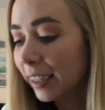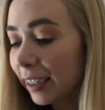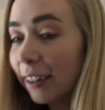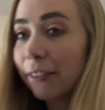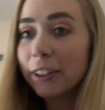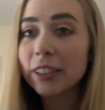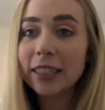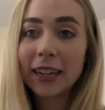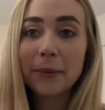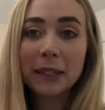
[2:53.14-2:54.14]

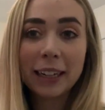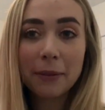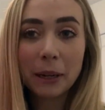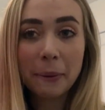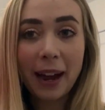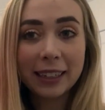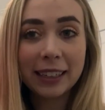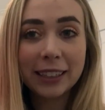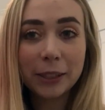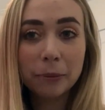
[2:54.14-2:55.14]
first I'm gonna get my
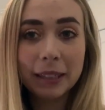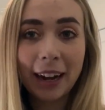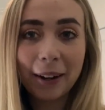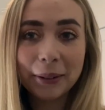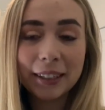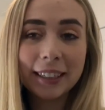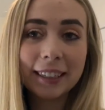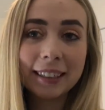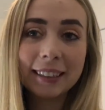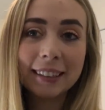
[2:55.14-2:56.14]
packing cubes out.
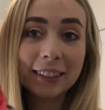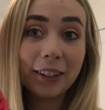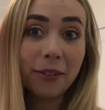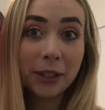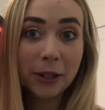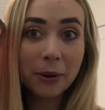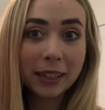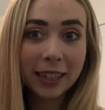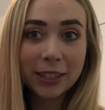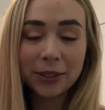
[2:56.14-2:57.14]
They're not very
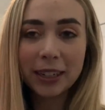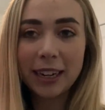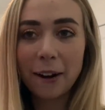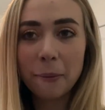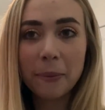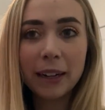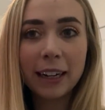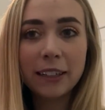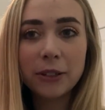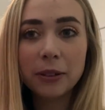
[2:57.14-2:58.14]
organized right now, but
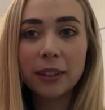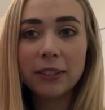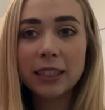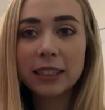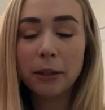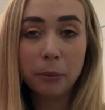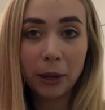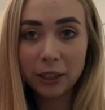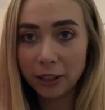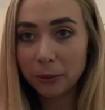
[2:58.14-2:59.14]
I do love these
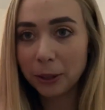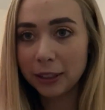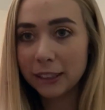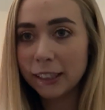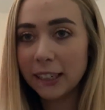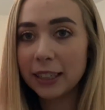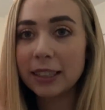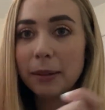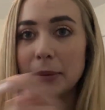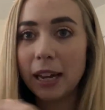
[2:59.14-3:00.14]
compression ones that
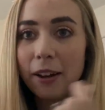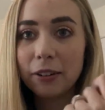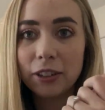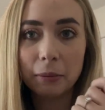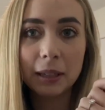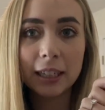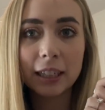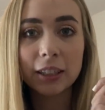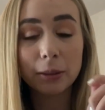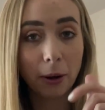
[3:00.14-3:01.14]
zip down to
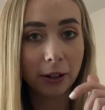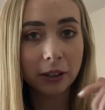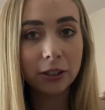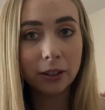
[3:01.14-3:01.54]
be smaller, so